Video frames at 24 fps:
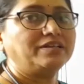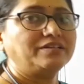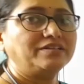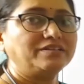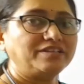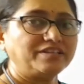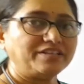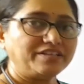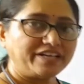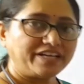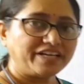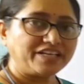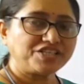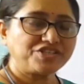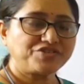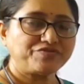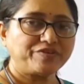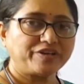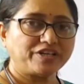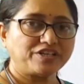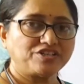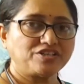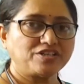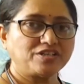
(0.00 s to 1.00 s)
The next
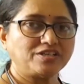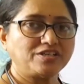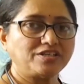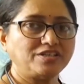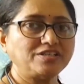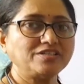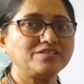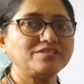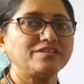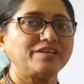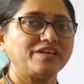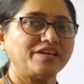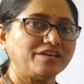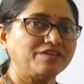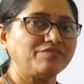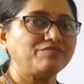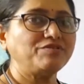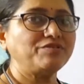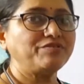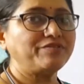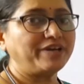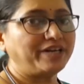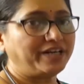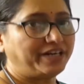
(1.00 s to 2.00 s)
fraction is
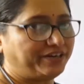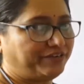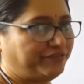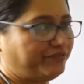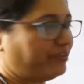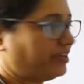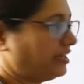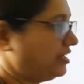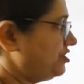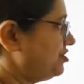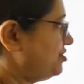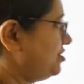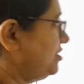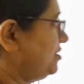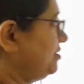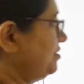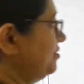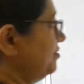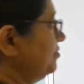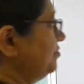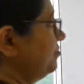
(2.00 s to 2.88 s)
equivalent fraction.